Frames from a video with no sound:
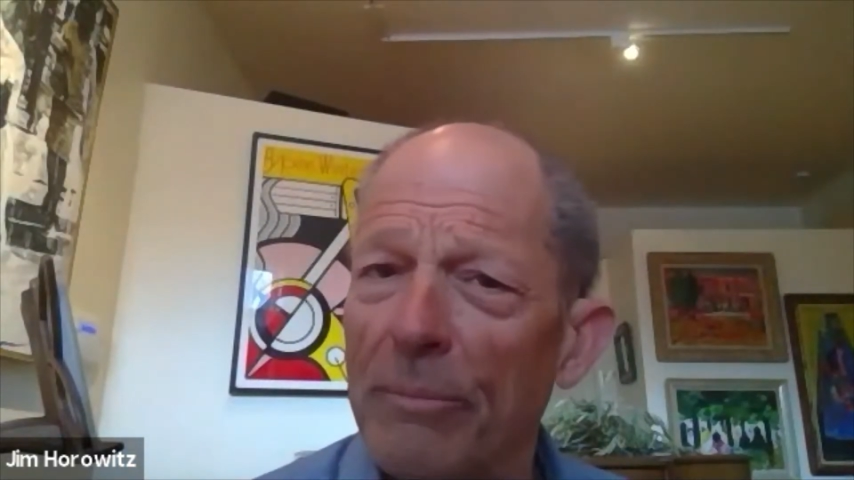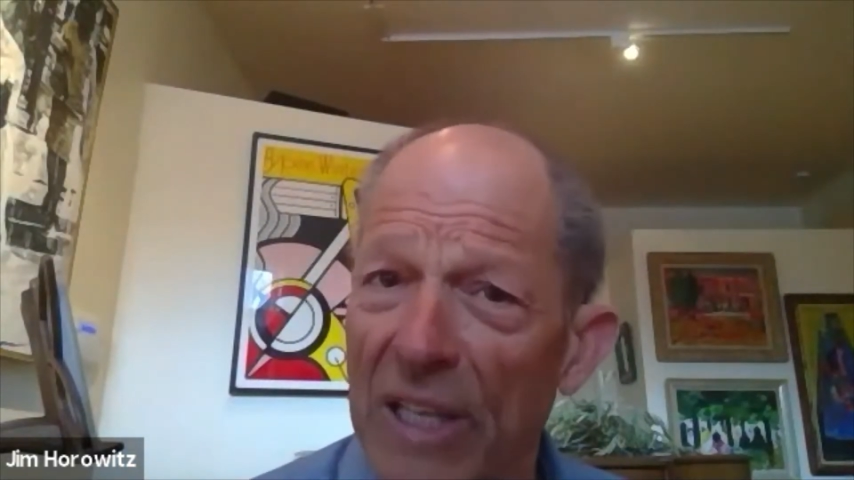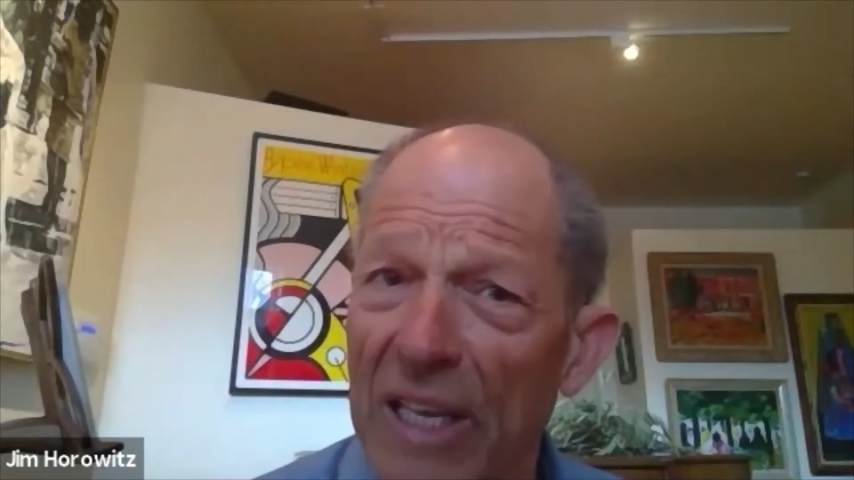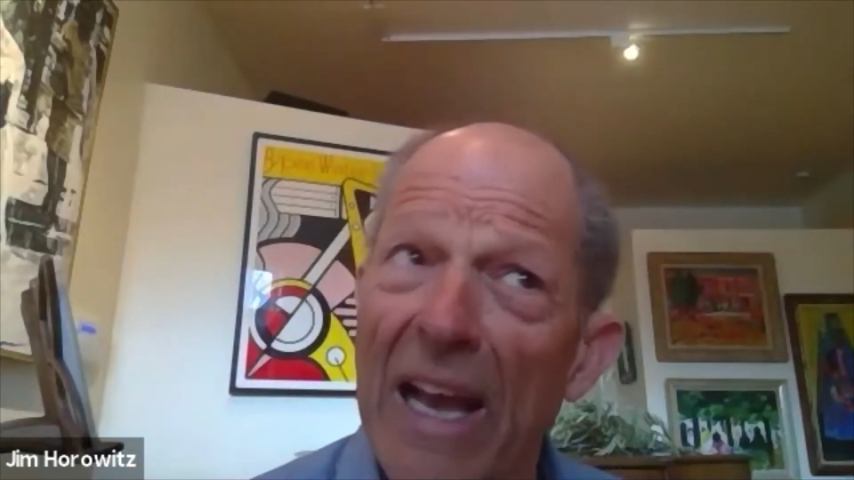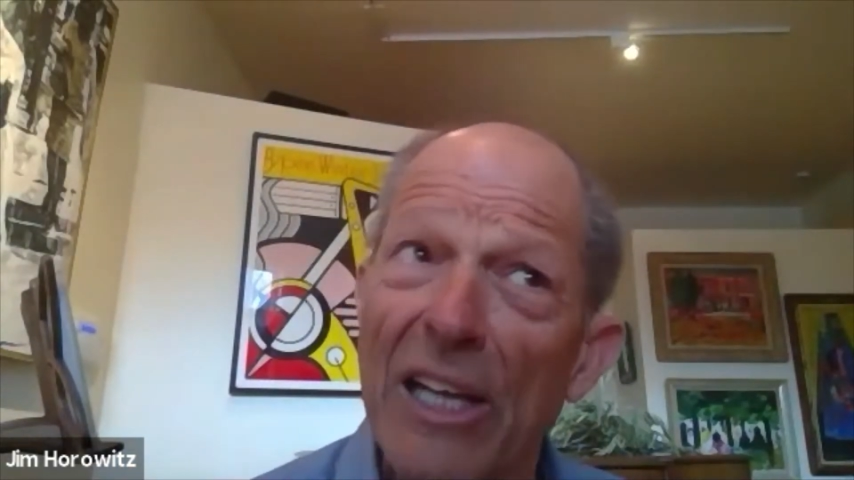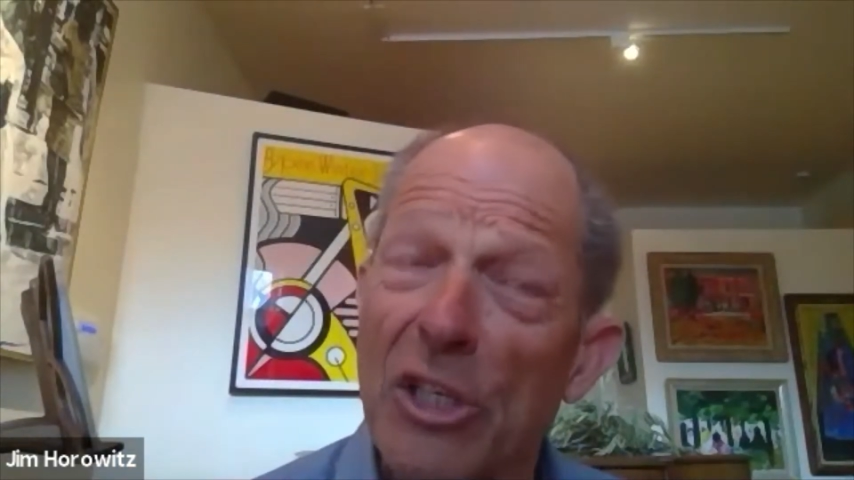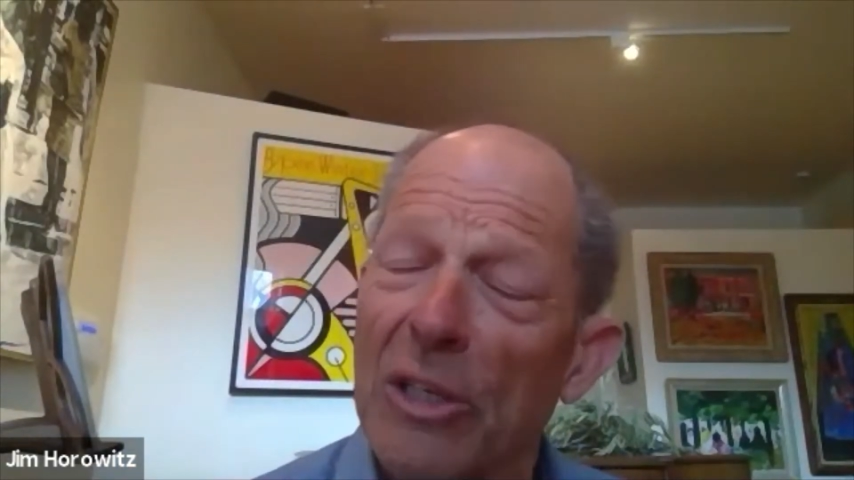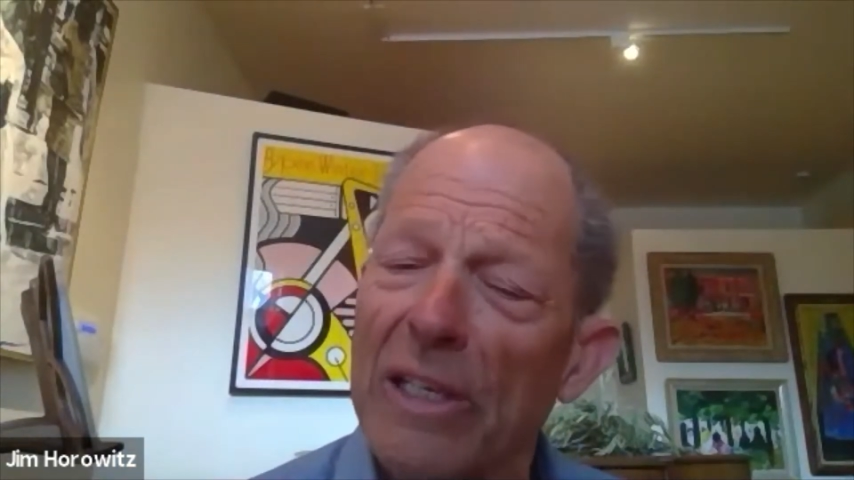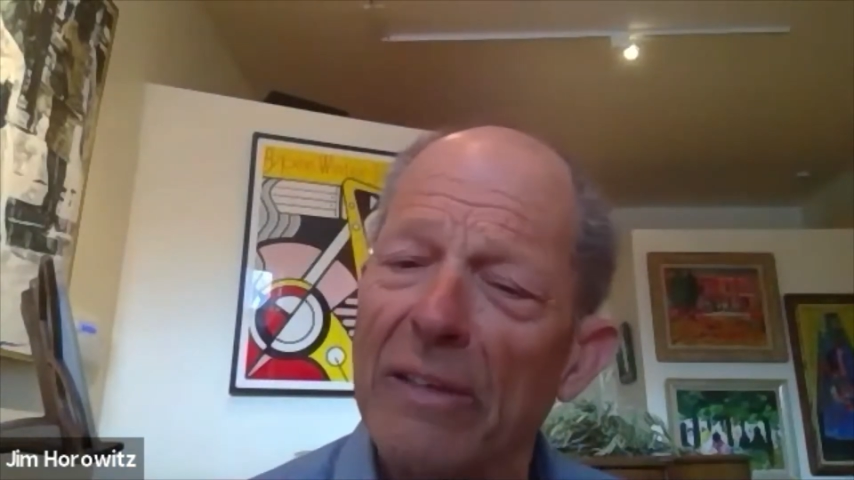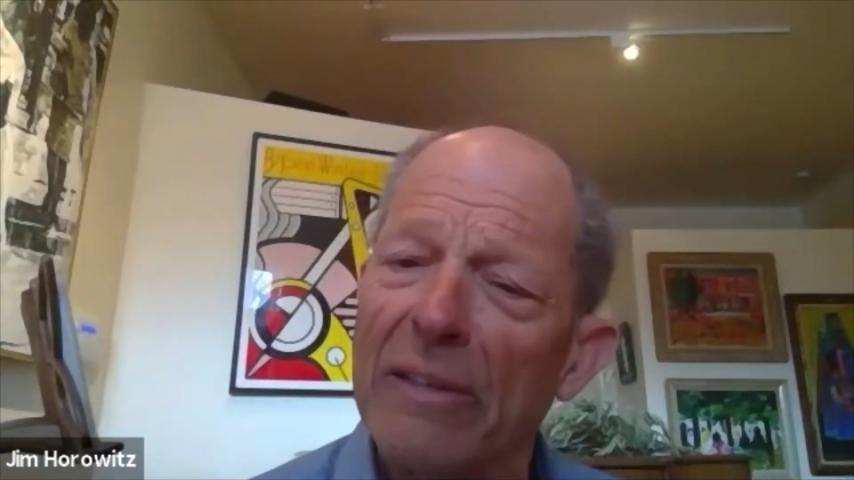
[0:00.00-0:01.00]
did
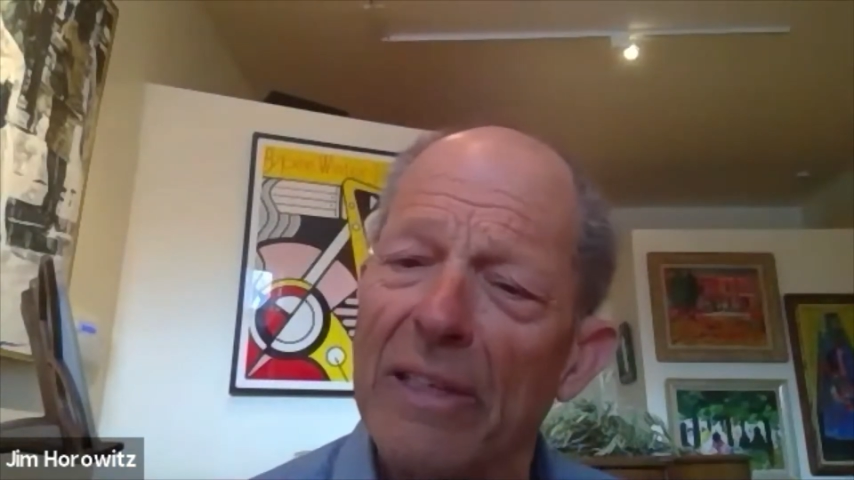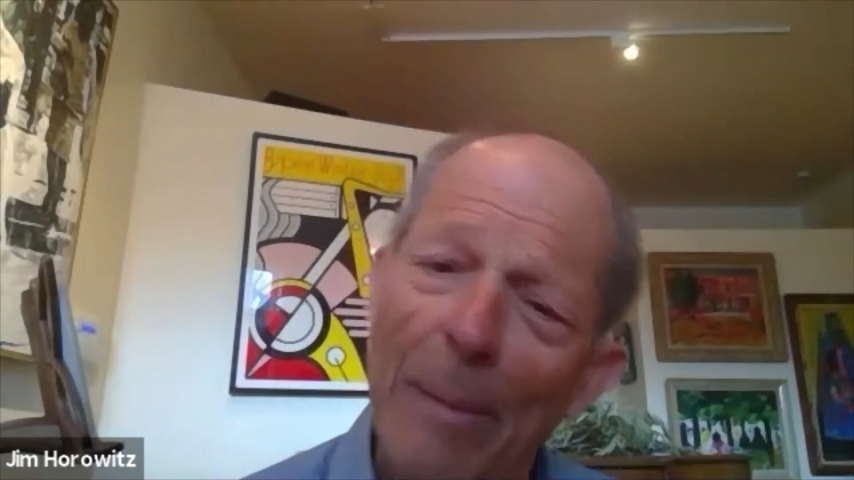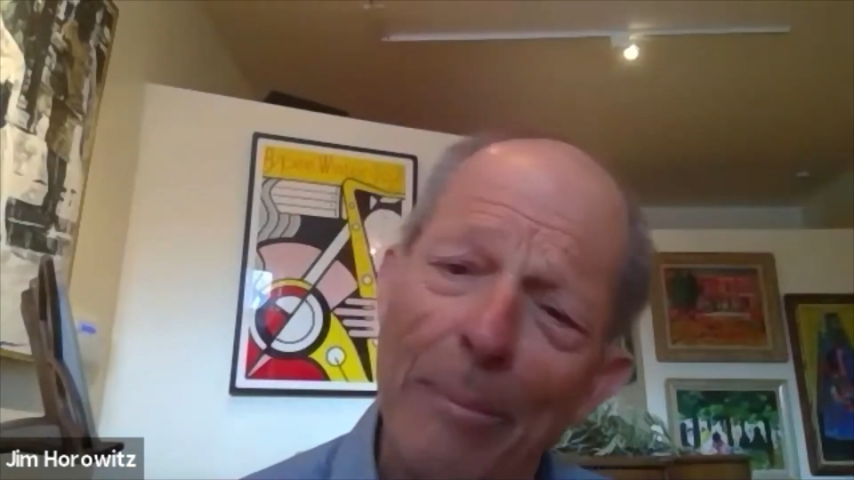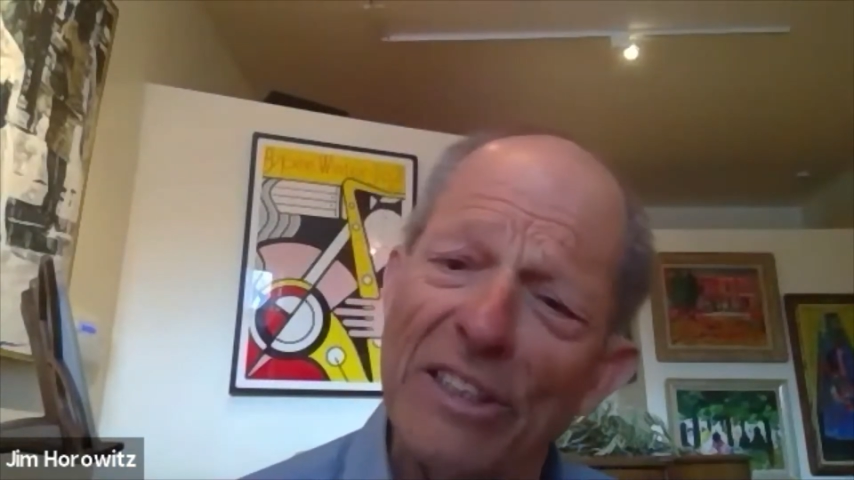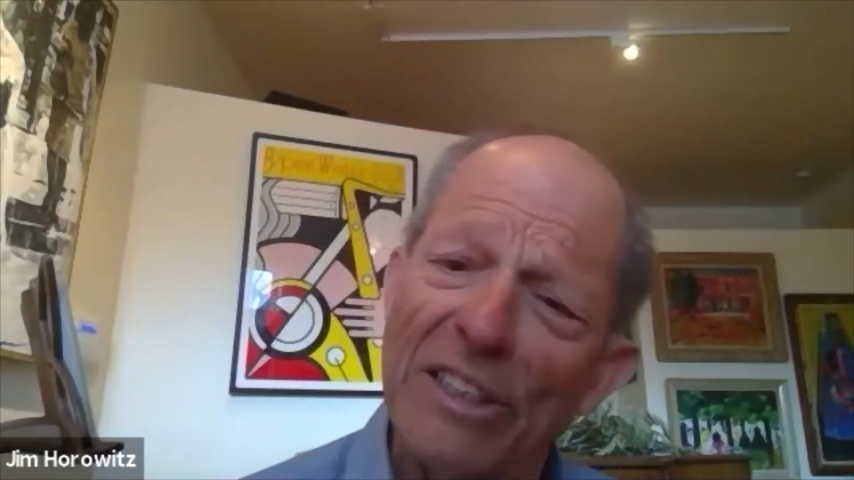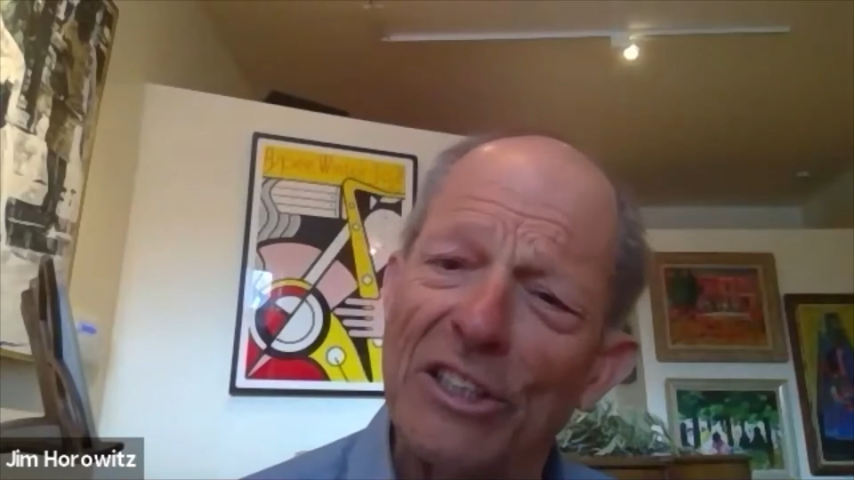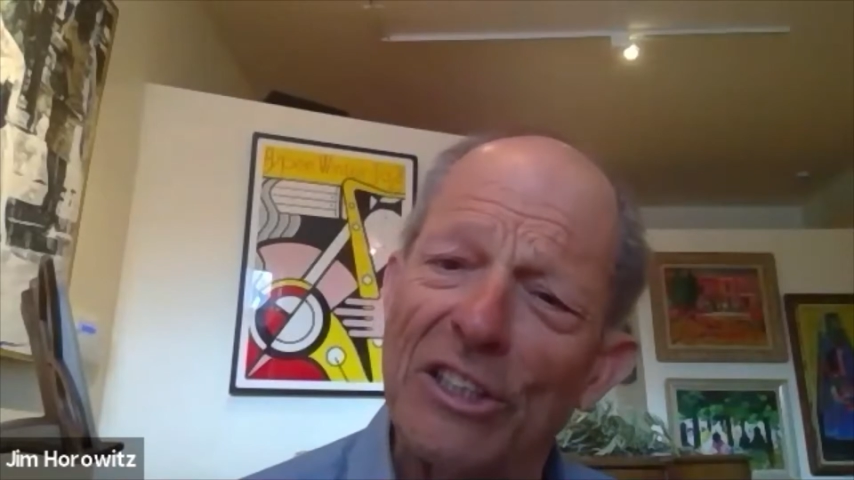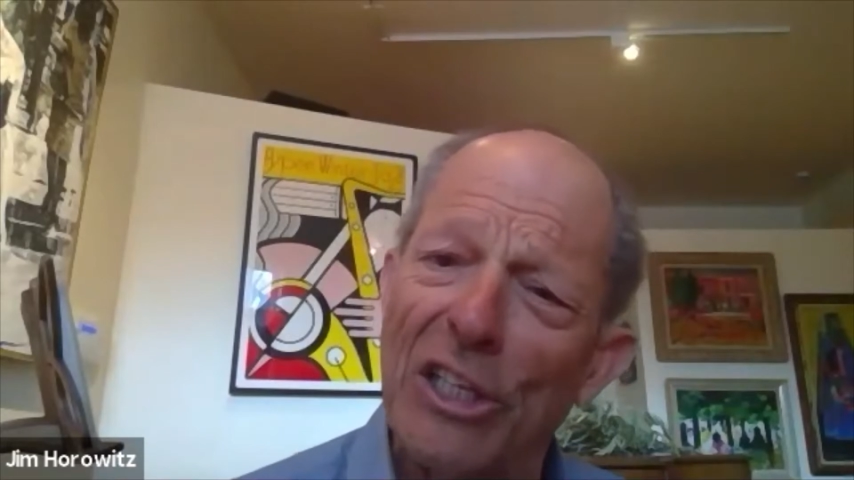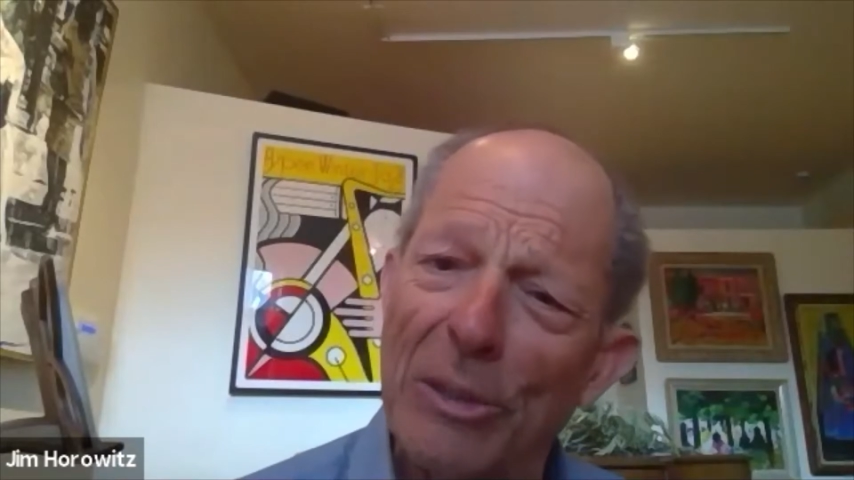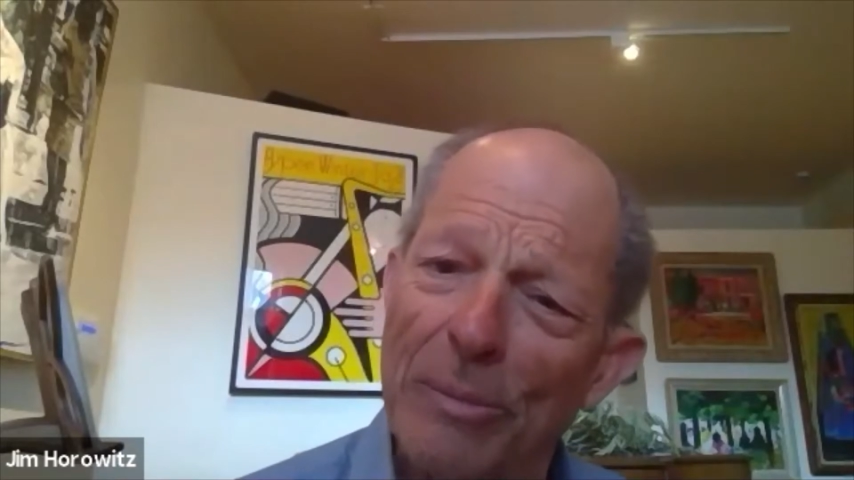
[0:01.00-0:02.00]
actually not miss each
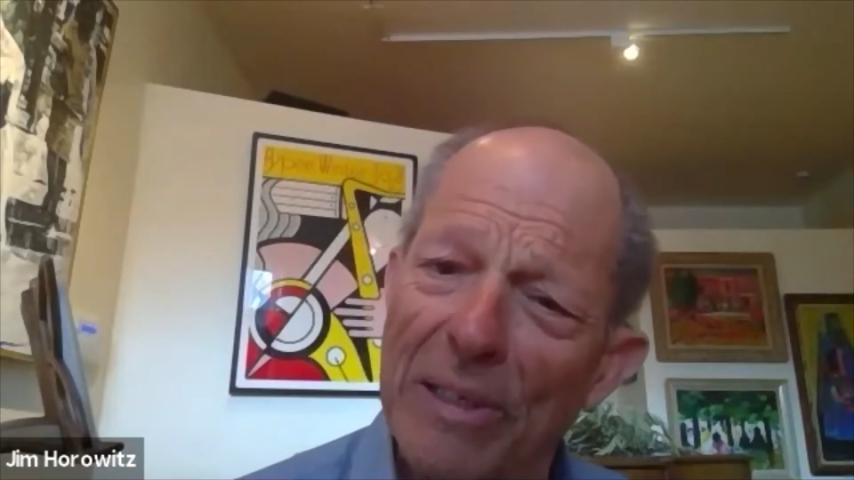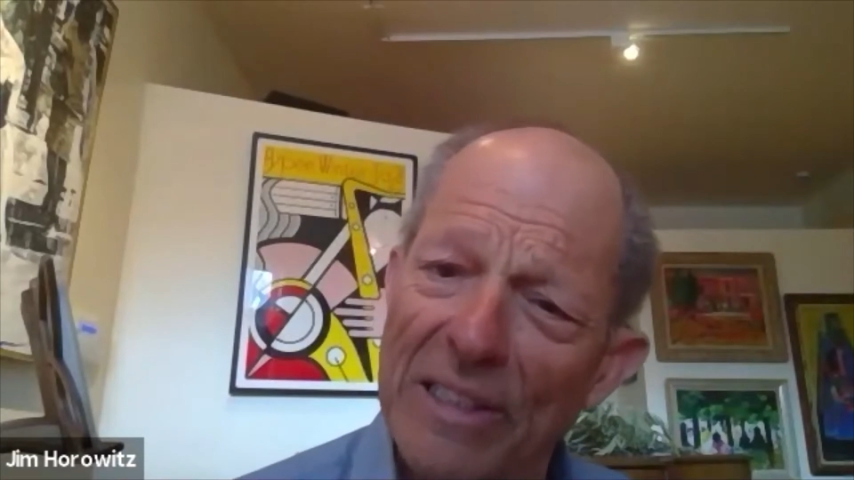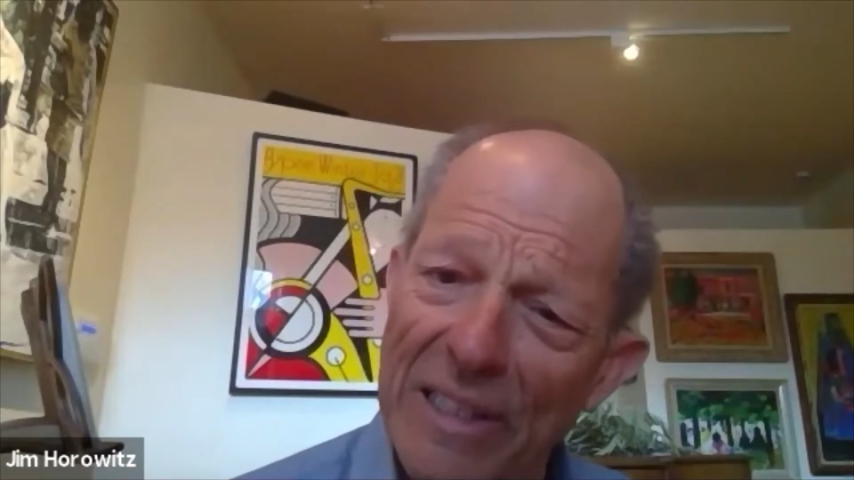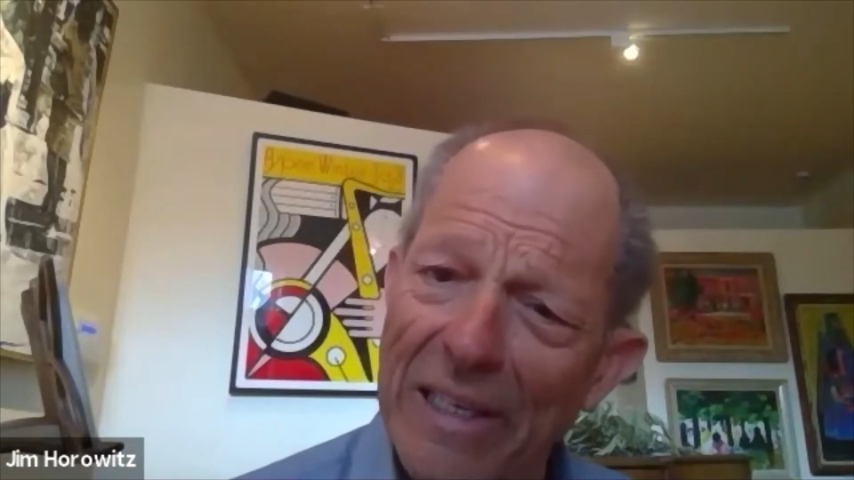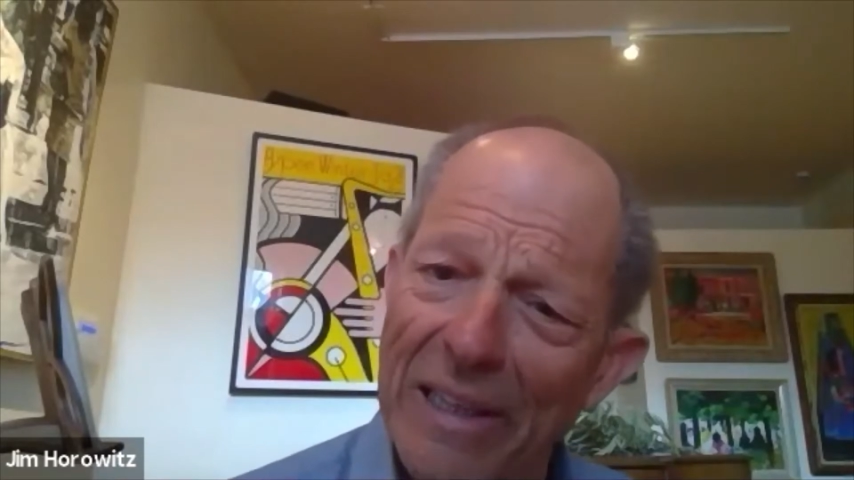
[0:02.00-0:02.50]
other, but say,